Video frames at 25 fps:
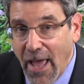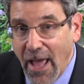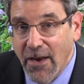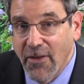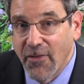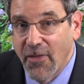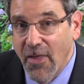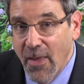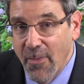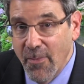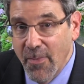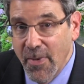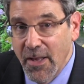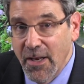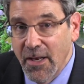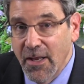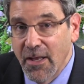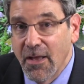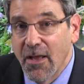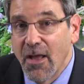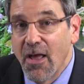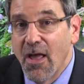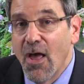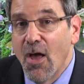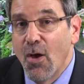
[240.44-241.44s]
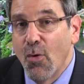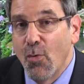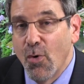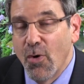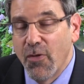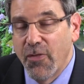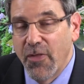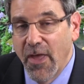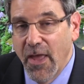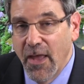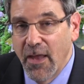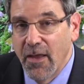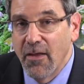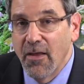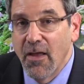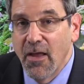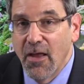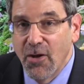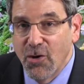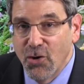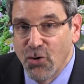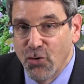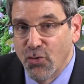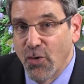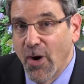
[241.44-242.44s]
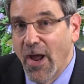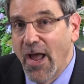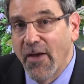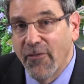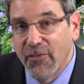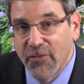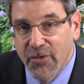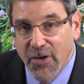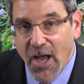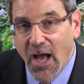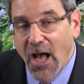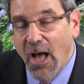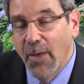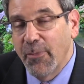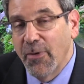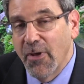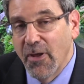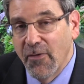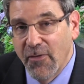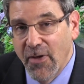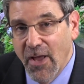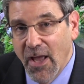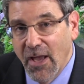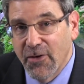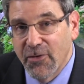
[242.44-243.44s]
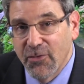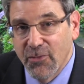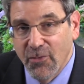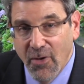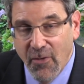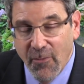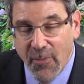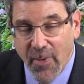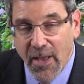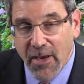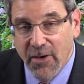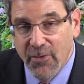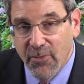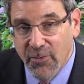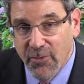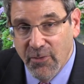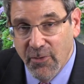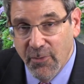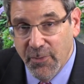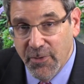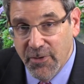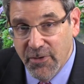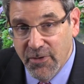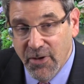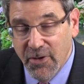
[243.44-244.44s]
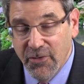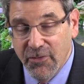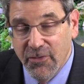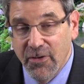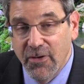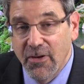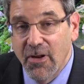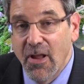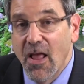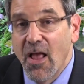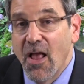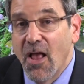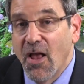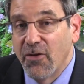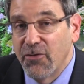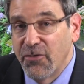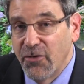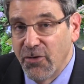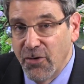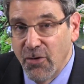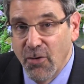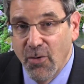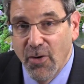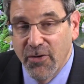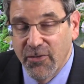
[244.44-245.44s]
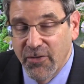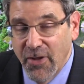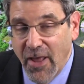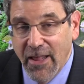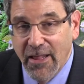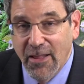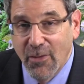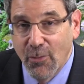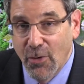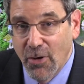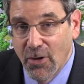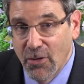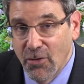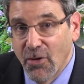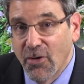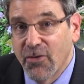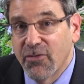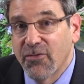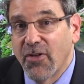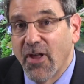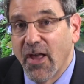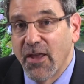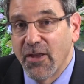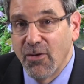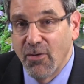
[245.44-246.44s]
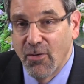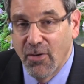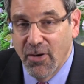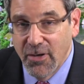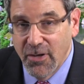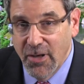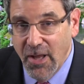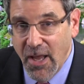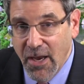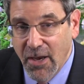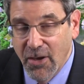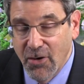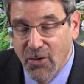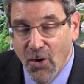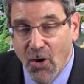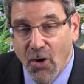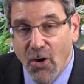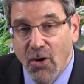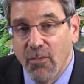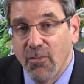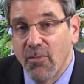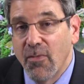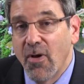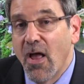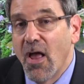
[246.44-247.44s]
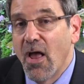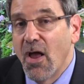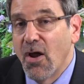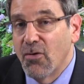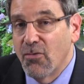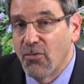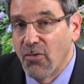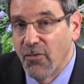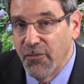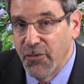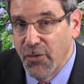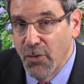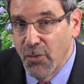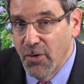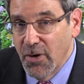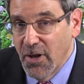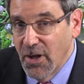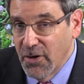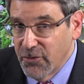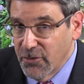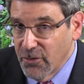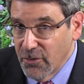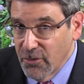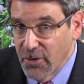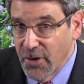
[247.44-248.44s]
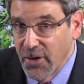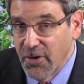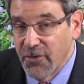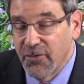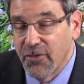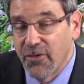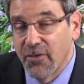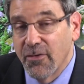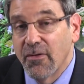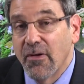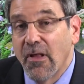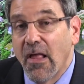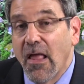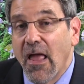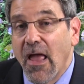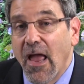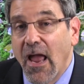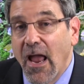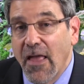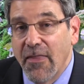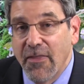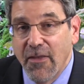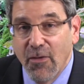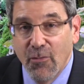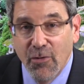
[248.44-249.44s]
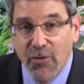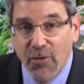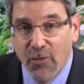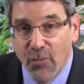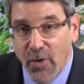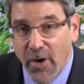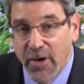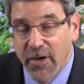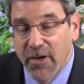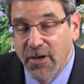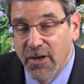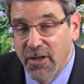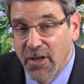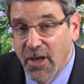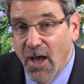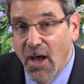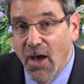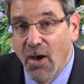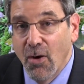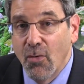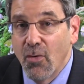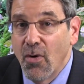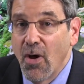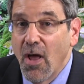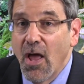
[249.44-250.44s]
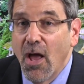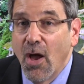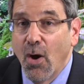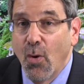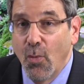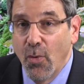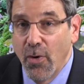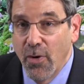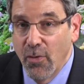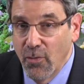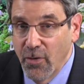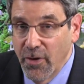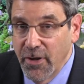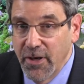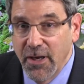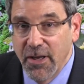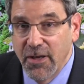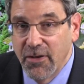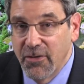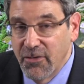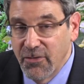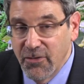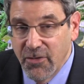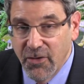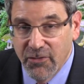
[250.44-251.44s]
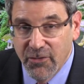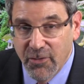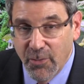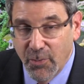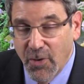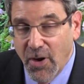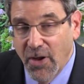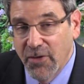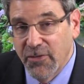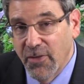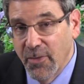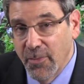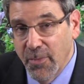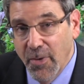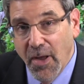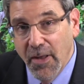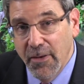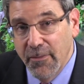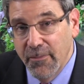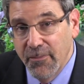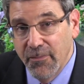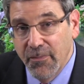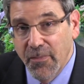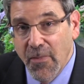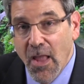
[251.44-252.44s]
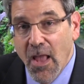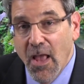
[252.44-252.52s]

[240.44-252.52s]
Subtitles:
out of that meeting with a draft copy of actually a bankruptcy petition, so you know exactly what it looks like. You can take it home, review it at your leisure, and then when you're ready to go, we really need just to press the button.